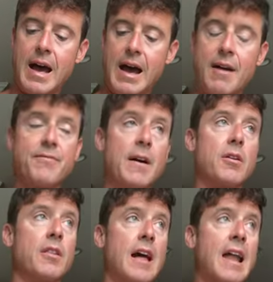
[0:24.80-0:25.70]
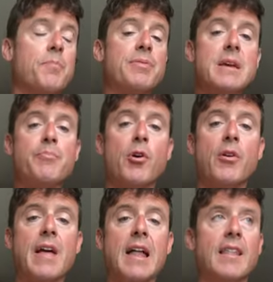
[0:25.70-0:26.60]
I've found a lot of
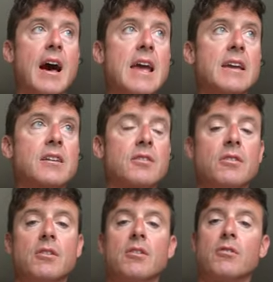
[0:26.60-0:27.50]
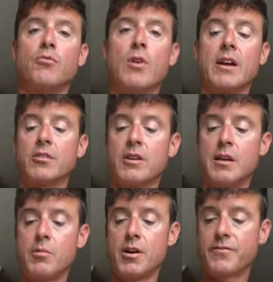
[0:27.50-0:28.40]
people that like regular
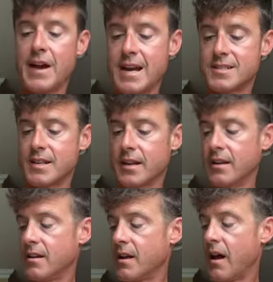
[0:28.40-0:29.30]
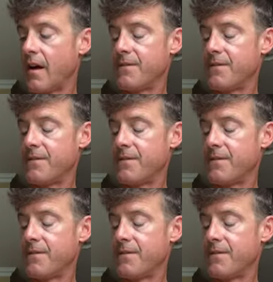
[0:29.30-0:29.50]
anabolic fasting.